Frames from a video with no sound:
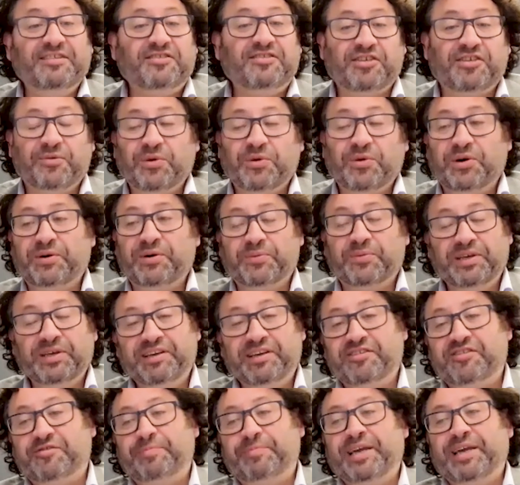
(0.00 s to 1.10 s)
So what we
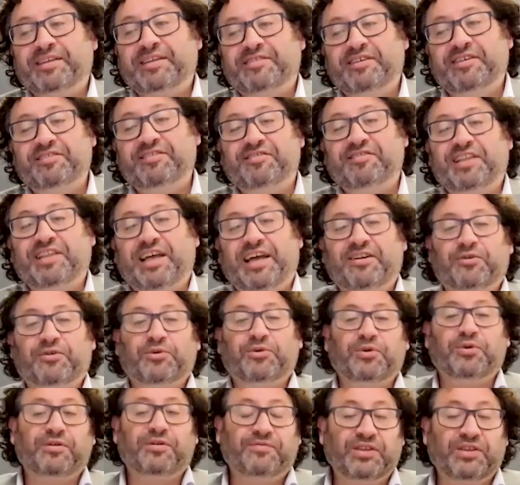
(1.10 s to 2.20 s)
expect is that
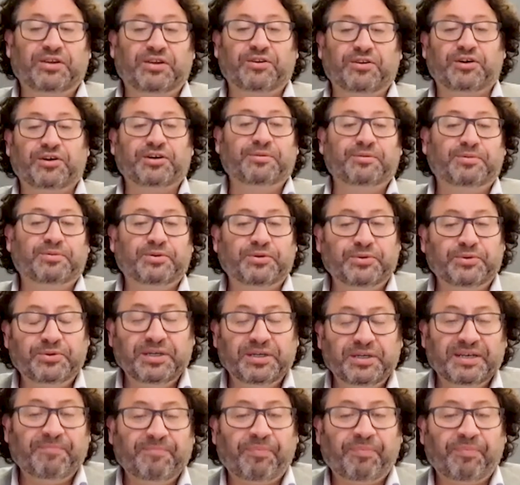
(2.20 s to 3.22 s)
all of the global